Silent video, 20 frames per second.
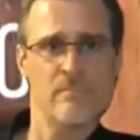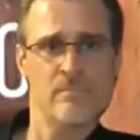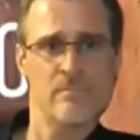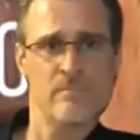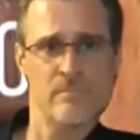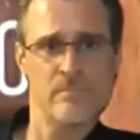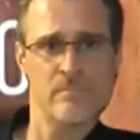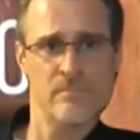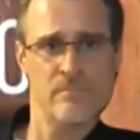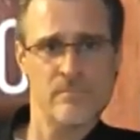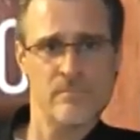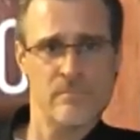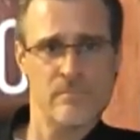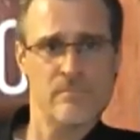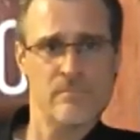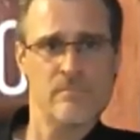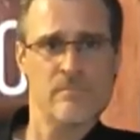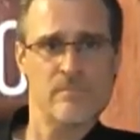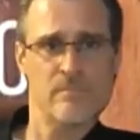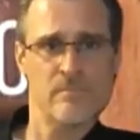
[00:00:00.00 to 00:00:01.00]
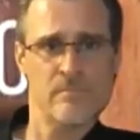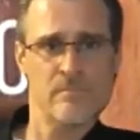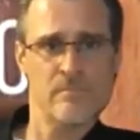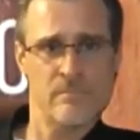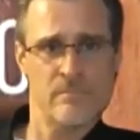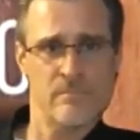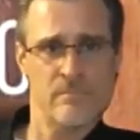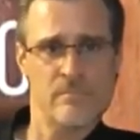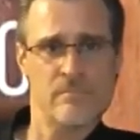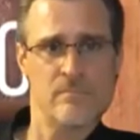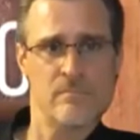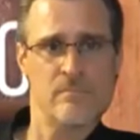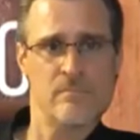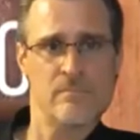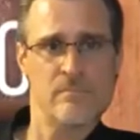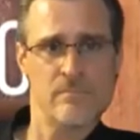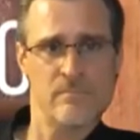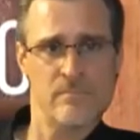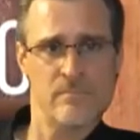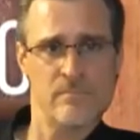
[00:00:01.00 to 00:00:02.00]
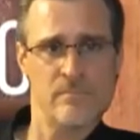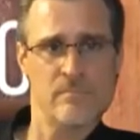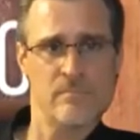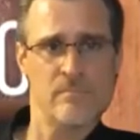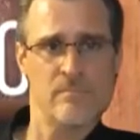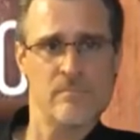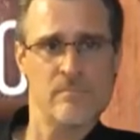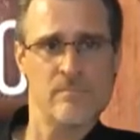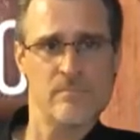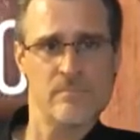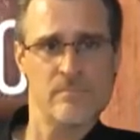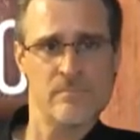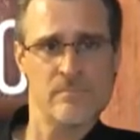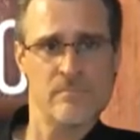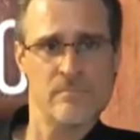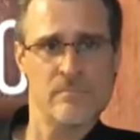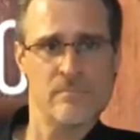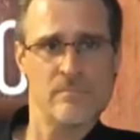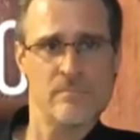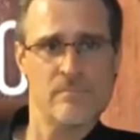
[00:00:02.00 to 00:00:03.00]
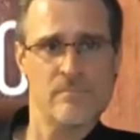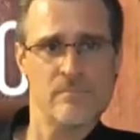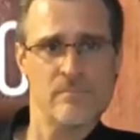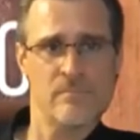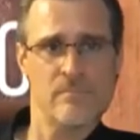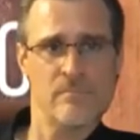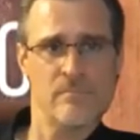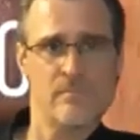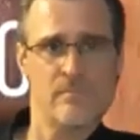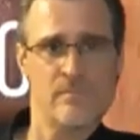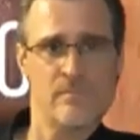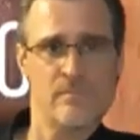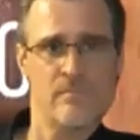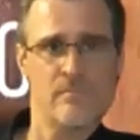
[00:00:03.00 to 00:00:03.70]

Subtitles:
No words are spoken by the person on screen.